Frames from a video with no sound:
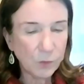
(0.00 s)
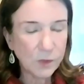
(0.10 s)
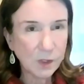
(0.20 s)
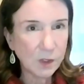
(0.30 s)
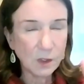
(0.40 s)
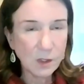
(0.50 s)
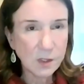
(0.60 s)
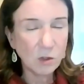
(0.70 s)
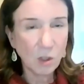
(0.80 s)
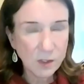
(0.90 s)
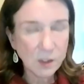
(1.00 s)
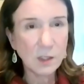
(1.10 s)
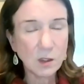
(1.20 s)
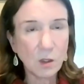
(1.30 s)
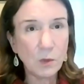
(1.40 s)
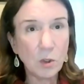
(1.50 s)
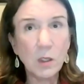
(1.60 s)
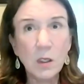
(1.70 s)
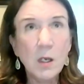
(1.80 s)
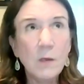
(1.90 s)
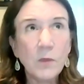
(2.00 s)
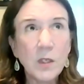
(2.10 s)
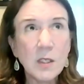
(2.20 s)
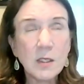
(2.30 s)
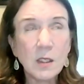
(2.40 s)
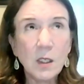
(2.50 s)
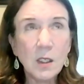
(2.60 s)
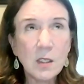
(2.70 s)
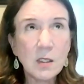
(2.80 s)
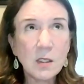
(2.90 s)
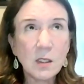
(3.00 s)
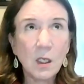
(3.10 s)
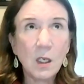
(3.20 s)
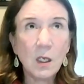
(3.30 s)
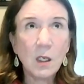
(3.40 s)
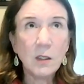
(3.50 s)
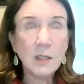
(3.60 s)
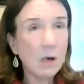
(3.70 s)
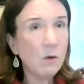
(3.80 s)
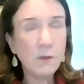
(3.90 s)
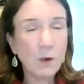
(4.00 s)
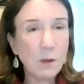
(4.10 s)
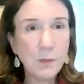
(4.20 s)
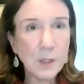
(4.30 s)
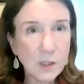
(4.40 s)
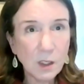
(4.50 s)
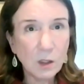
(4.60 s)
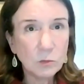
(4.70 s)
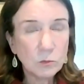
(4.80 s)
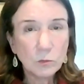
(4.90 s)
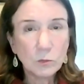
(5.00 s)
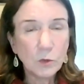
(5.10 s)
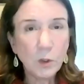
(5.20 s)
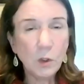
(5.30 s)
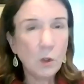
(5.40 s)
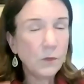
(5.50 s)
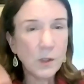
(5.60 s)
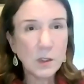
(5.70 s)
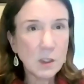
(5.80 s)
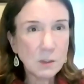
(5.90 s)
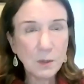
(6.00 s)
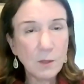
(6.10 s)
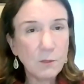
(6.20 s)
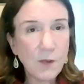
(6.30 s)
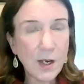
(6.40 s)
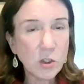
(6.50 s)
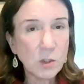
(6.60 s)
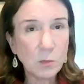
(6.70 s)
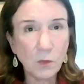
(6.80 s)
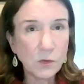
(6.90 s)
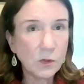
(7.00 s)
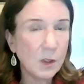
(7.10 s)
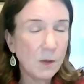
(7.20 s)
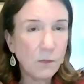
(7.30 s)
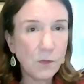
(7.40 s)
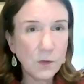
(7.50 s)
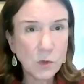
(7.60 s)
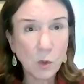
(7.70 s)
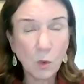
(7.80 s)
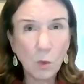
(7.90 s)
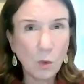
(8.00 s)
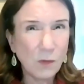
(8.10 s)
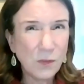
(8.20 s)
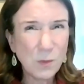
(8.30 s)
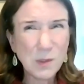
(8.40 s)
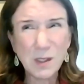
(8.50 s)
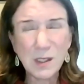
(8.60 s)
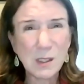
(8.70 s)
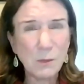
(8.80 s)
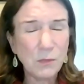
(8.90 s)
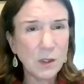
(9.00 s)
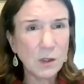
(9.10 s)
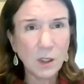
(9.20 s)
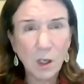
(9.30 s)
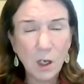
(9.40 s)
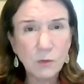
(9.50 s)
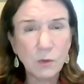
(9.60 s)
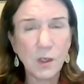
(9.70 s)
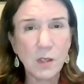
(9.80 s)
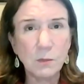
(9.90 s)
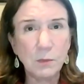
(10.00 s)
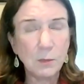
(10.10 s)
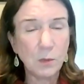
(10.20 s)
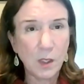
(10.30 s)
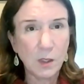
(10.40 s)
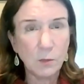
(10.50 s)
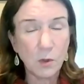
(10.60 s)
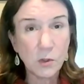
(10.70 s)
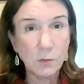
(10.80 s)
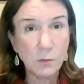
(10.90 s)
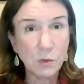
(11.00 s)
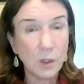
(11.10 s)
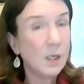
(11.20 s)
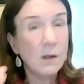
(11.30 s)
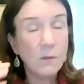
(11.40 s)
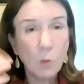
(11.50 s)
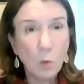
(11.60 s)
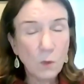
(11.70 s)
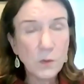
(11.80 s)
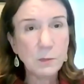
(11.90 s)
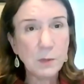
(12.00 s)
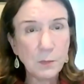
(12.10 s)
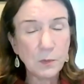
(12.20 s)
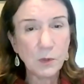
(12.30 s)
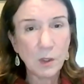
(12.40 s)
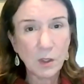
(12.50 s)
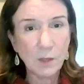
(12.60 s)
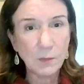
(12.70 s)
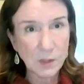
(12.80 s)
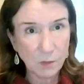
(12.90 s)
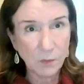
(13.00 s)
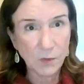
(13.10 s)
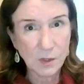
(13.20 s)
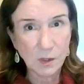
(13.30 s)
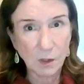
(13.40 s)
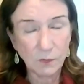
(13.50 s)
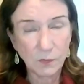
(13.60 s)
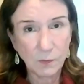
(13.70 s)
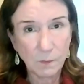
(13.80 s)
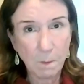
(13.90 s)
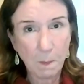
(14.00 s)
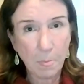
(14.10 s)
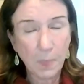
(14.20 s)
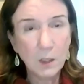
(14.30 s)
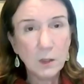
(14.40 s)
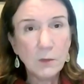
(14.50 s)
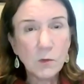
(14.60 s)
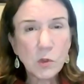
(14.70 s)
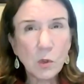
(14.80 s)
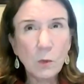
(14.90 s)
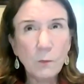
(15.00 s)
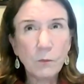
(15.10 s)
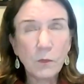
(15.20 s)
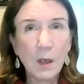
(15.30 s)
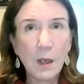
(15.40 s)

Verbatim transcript: ridiculous nonsense going on is is now a very big deal. You know, it, it's become fashionable. The, so there was like something like 100,000 people at a march in Madrid. All these people are now coming down with this stuff so